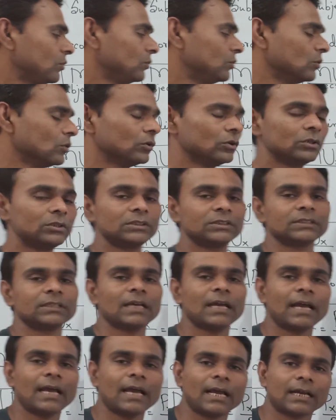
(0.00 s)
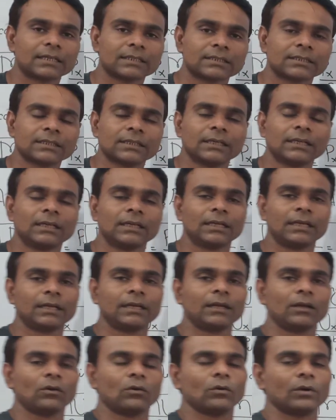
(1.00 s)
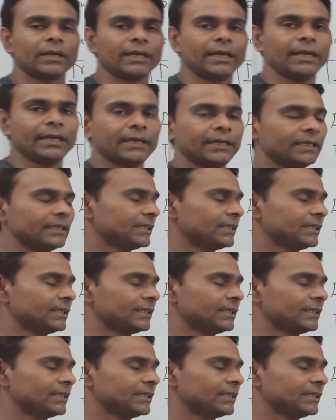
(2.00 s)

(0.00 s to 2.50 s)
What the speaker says: goods x. Okay,